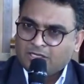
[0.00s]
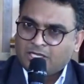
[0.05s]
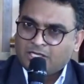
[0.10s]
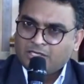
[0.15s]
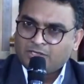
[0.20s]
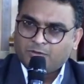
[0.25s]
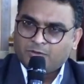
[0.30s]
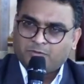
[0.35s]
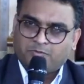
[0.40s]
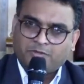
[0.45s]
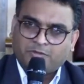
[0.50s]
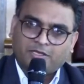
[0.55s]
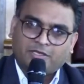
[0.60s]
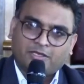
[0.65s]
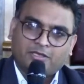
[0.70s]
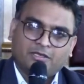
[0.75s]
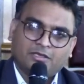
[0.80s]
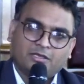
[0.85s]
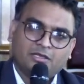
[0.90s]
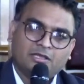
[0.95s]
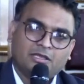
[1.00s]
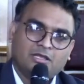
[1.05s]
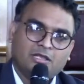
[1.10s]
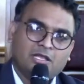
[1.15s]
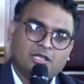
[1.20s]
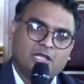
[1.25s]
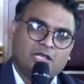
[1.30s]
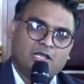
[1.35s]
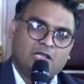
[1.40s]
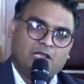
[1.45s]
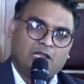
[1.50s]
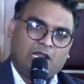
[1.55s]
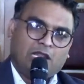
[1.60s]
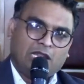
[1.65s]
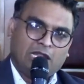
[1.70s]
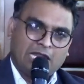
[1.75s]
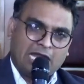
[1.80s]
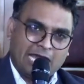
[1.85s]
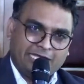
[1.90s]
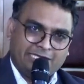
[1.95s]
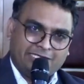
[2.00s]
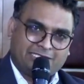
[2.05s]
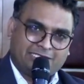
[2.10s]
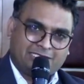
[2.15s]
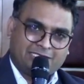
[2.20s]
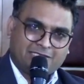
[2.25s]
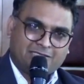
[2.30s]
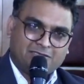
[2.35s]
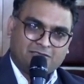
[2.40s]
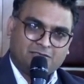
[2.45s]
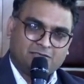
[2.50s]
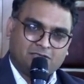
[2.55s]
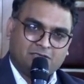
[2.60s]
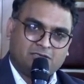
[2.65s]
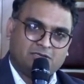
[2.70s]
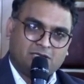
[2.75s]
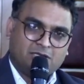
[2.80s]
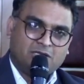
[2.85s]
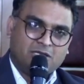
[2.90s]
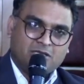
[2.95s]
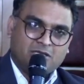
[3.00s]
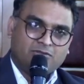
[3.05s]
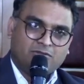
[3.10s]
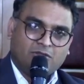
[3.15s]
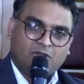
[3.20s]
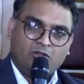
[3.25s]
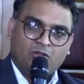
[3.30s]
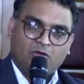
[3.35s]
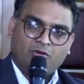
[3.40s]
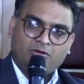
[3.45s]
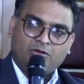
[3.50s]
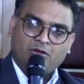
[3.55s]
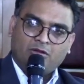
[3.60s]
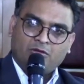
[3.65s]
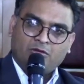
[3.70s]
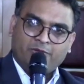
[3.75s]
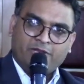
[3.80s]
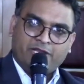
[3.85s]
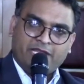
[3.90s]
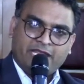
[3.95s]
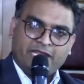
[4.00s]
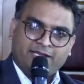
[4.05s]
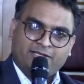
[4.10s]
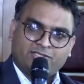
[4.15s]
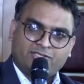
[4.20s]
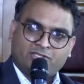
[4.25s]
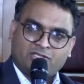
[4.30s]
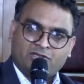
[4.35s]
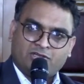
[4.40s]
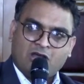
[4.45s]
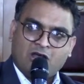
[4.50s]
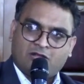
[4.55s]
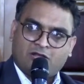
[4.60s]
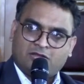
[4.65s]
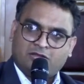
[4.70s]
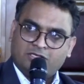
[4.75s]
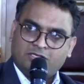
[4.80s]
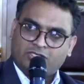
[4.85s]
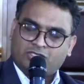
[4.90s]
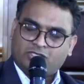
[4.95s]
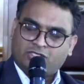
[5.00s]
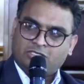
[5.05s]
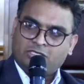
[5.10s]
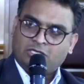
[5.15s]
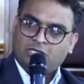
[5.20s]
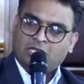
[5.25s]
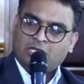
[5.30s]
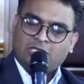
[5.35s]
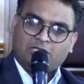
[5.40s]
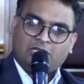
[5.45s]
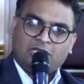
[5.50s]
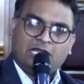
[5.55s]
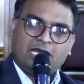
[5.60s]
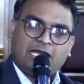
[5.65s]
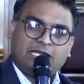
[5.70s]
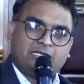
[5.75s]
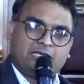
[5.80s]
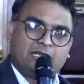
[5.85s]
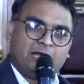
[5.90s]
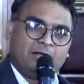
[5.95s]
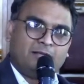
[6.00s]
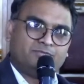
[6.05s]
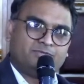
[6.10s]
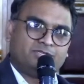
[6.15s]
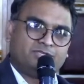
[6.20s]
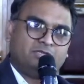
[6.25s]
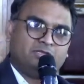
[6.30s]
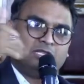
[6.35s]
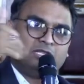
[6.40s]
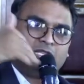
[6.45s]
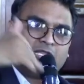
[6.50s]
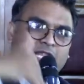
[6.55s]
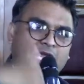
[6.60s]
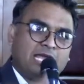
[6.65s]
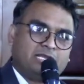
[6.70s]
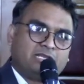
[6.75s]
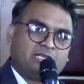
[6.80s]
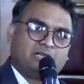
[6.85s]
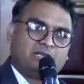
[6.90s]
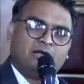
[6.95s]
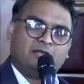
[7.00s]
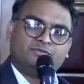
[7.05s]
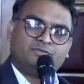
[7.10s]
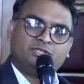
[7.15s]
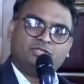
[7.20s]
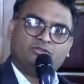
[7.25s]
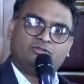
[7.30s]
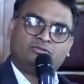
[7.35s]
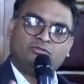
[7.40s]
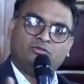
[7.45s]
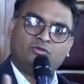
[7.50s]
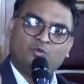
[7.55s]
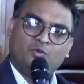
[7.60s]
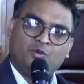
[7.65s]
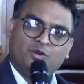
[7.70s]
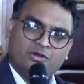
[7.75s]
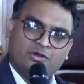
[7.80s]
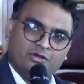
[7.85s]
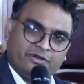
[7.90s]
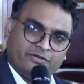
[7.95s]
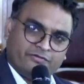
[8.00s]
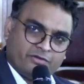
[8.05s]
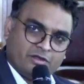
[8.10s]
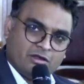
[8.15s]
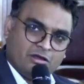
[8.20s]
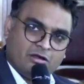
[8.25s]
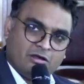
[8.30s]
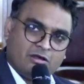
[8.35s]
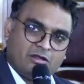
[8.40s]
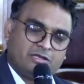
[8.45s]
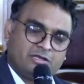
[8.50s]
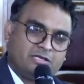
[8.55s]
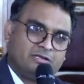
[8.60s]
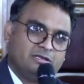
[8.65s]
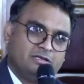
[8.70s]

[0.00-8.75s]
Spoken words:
You with me? Light. The Lord illuminates the darkness. The light comes in. The light comes in through the word of God.